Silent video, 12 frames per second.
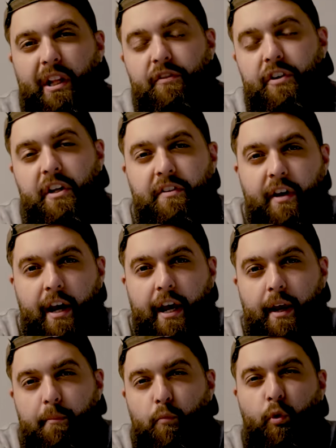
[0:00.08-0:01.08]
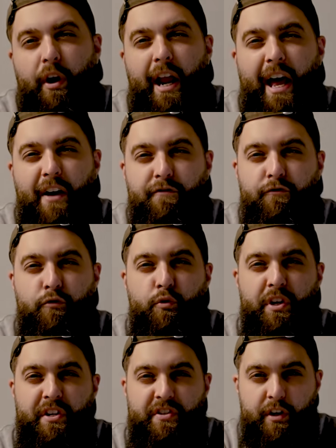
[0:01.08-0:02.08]
live in a time where
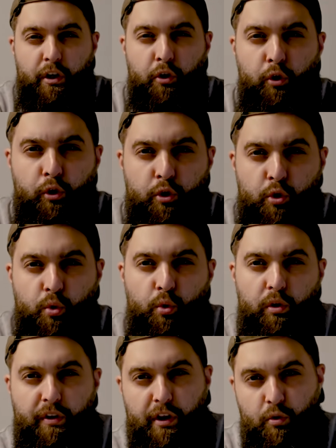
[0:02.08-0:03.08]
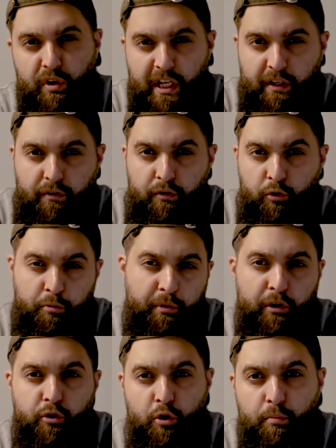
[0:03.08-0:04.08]
every single tool that you need to
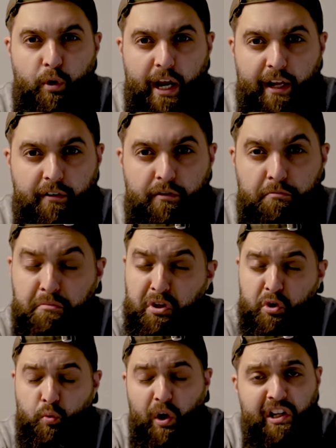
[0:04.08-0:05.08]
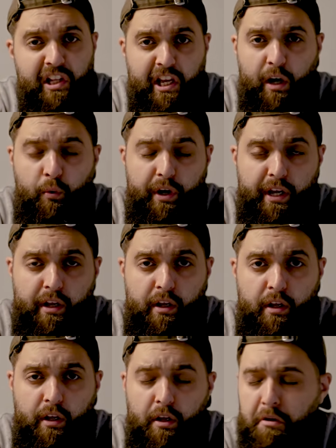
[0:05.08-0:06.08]
build your brand is one click away,
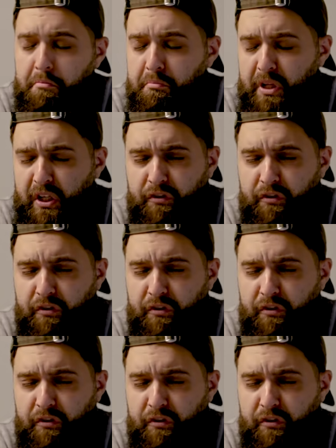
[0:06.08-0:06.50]
be